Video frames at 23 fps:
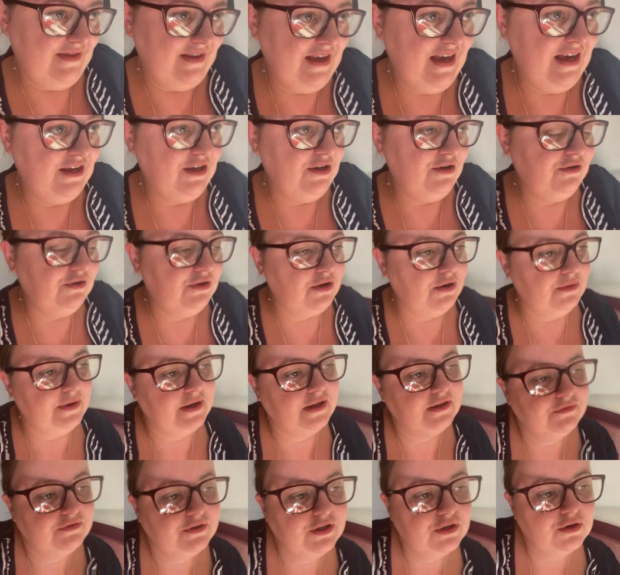Yeah, you're
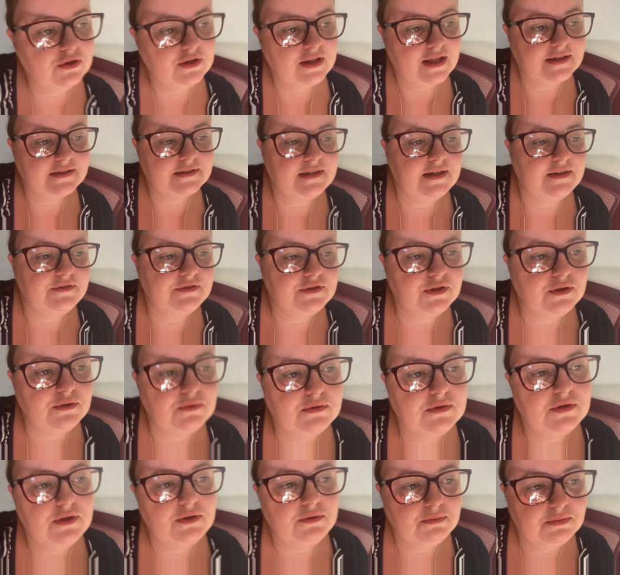going for your last day of school
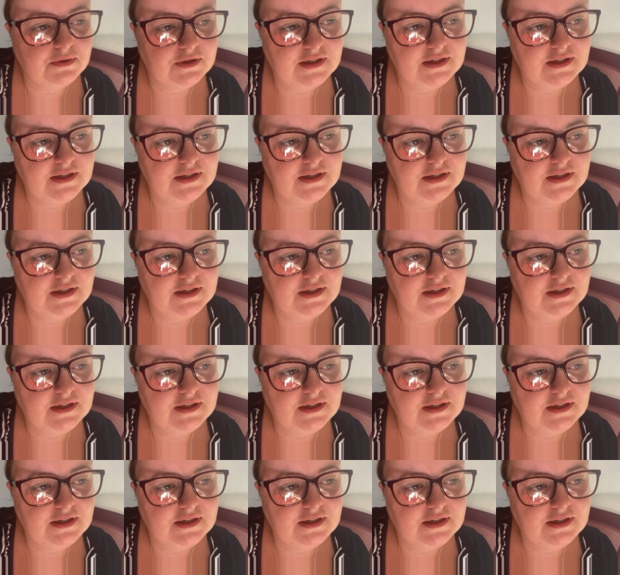too, but